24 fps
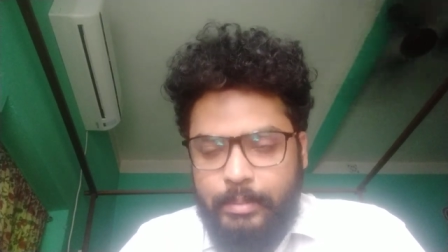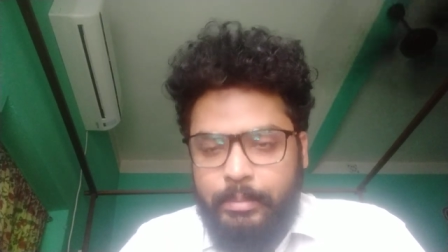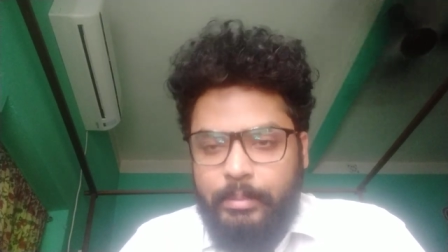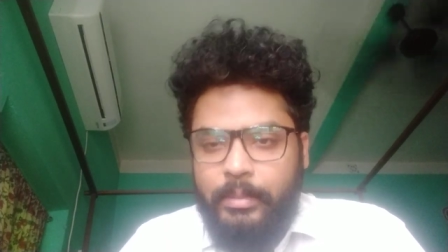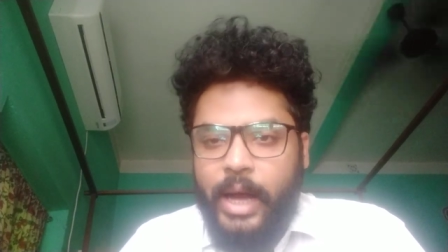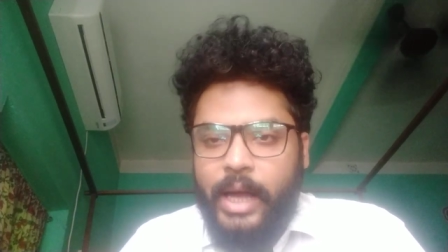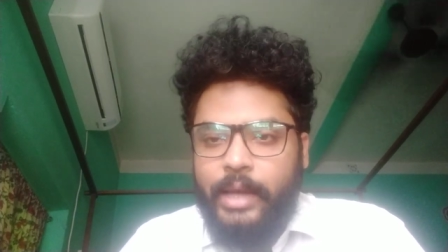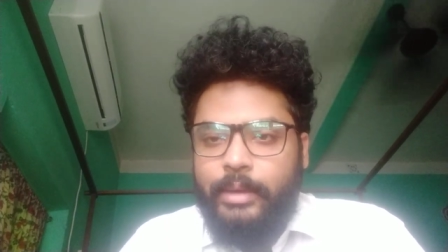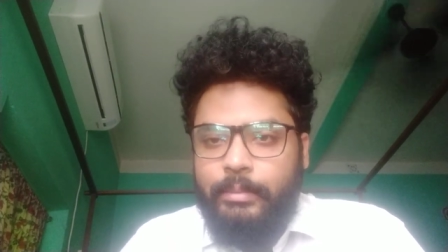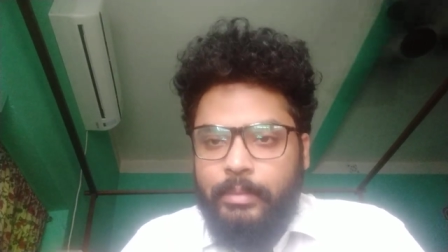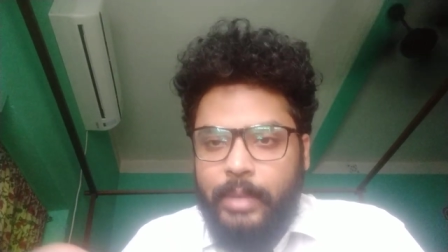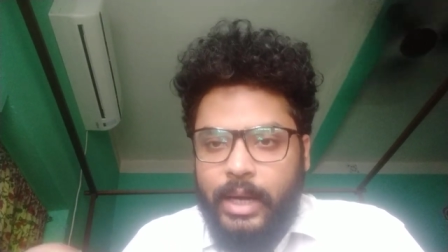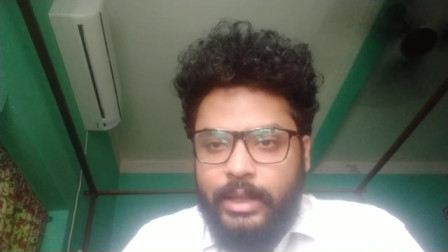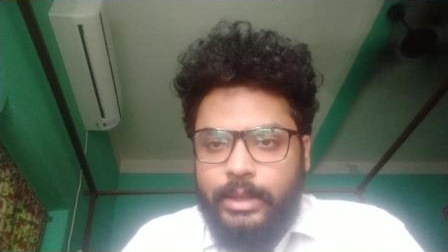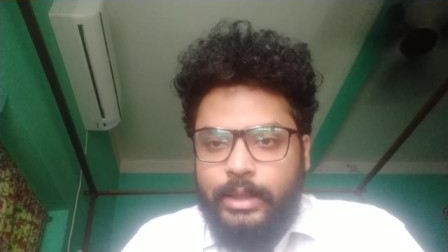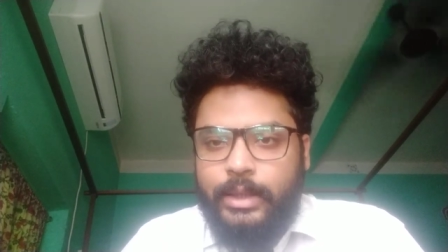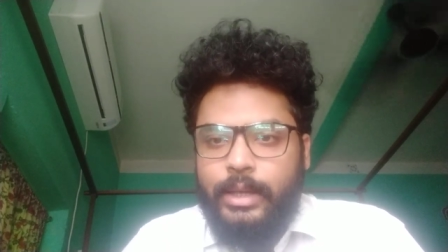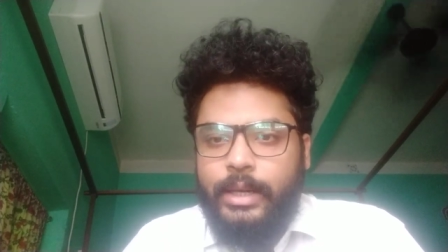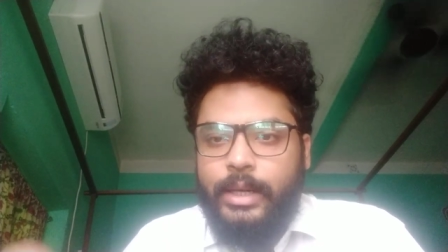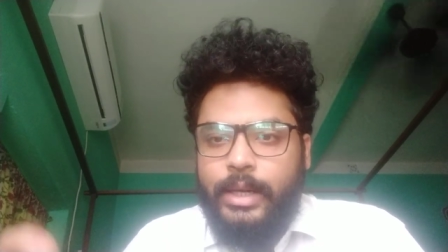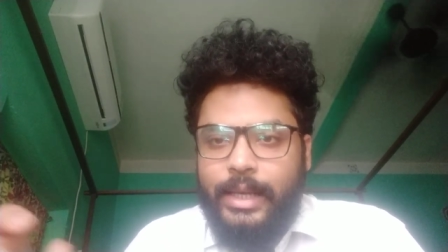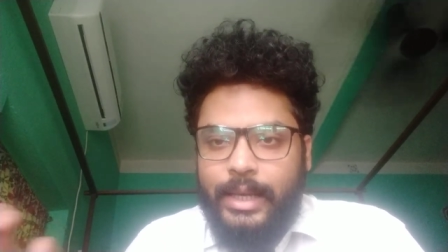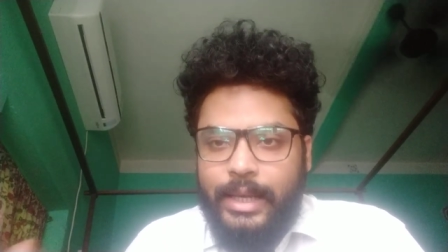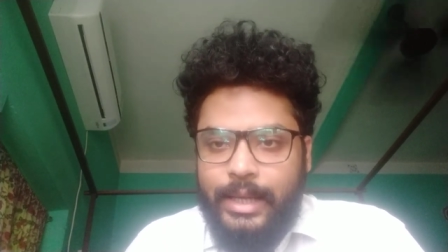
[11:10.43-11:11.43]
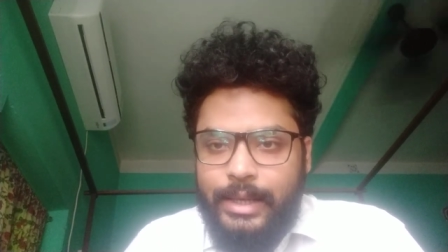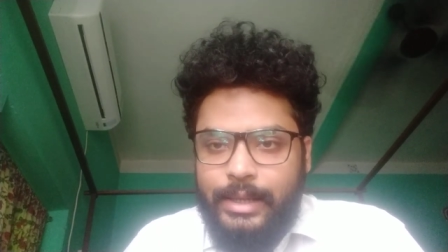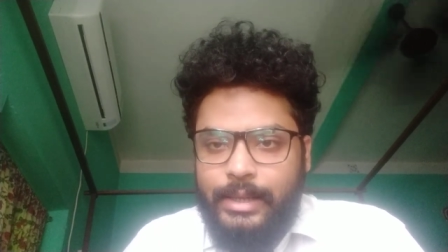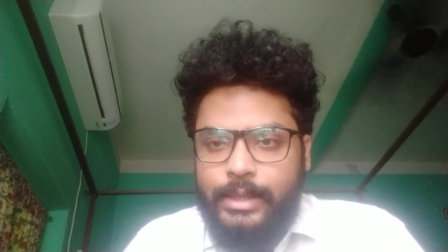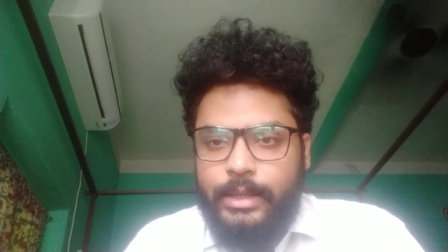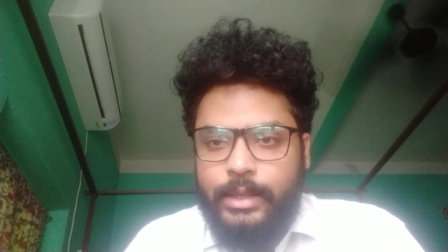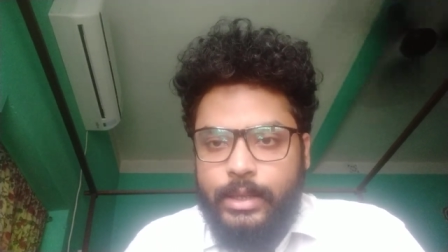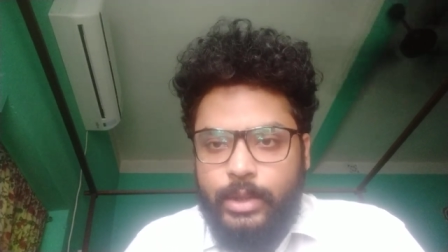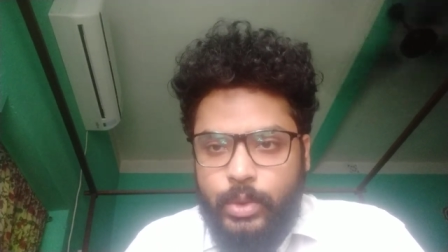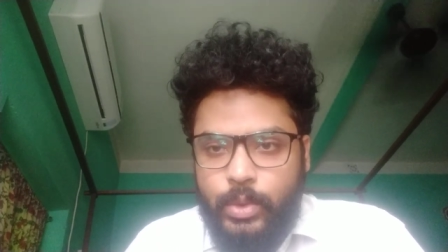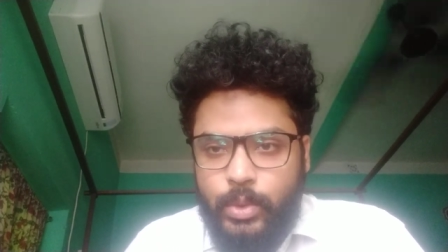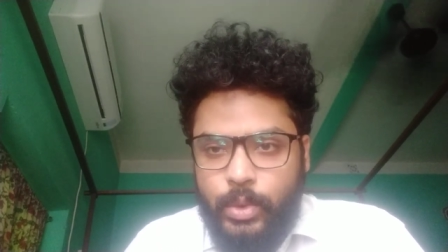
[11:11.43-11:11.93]
My mother
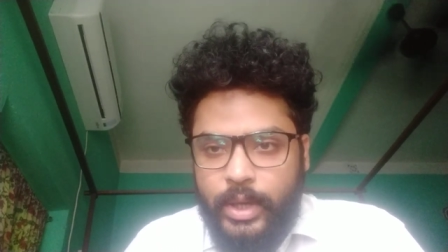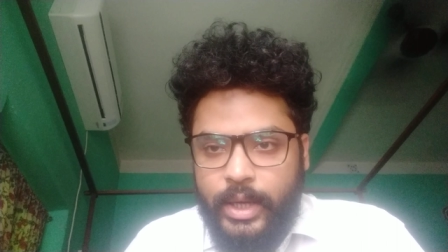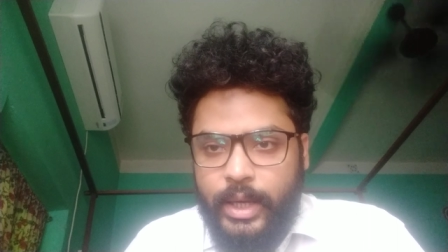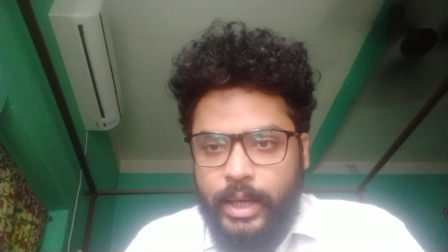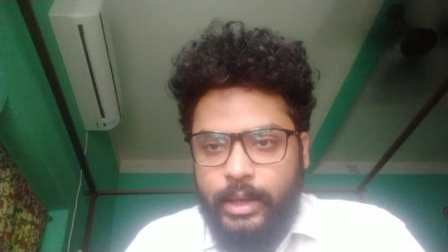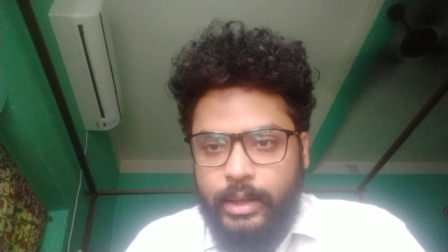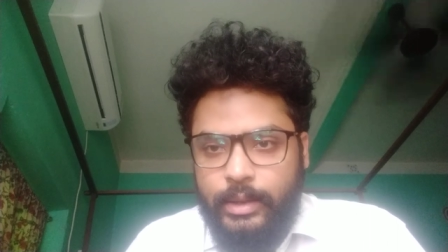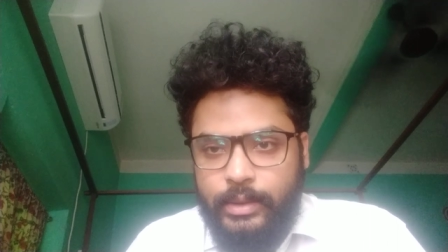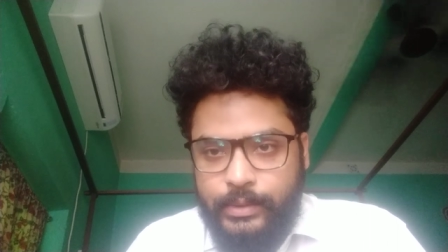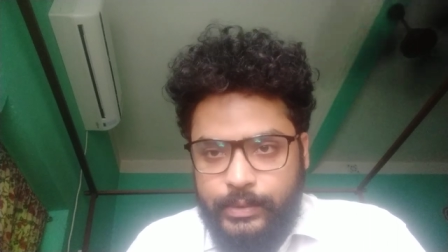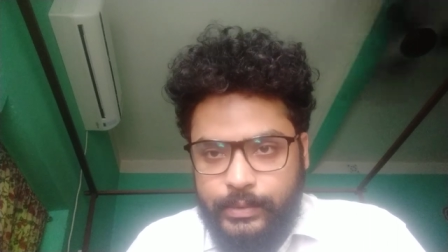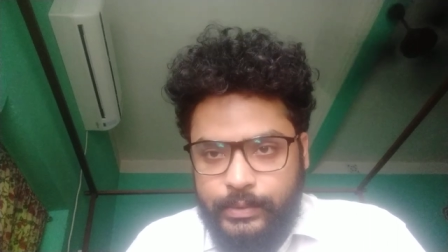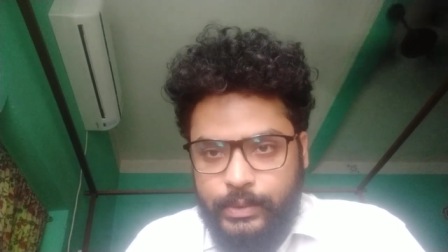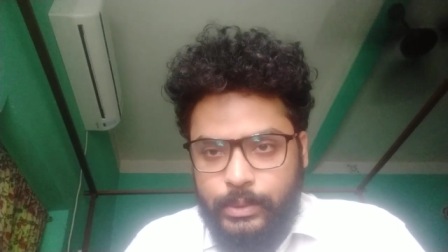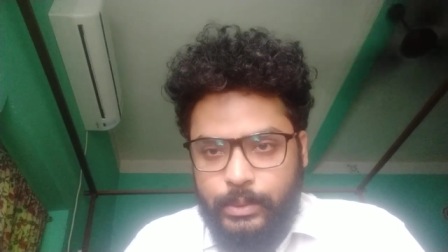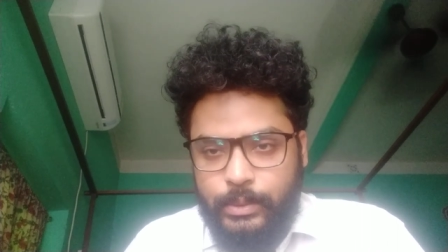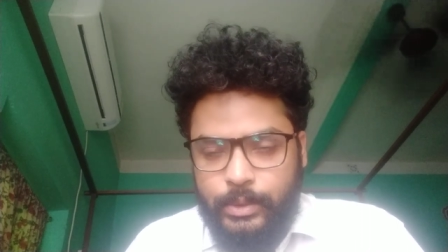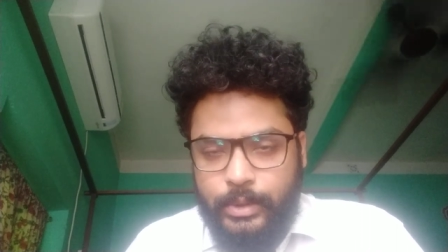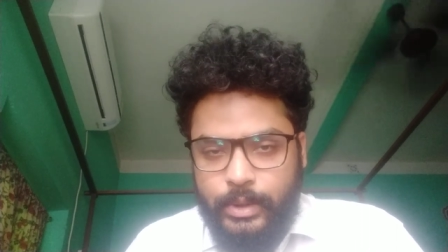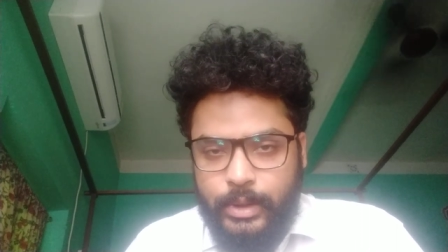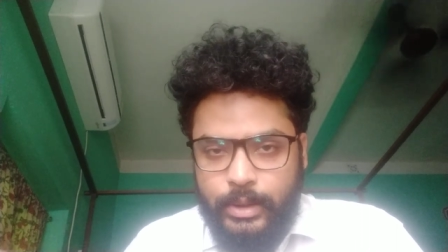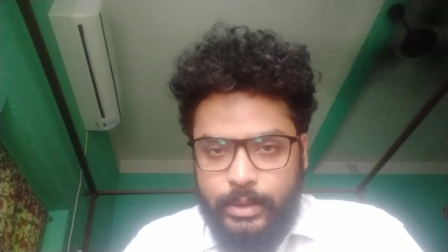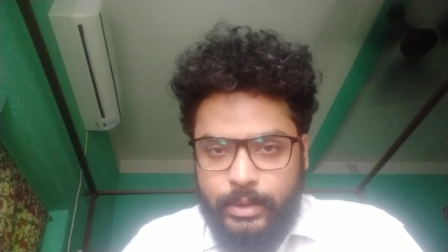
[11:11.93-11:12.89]
is cooking food.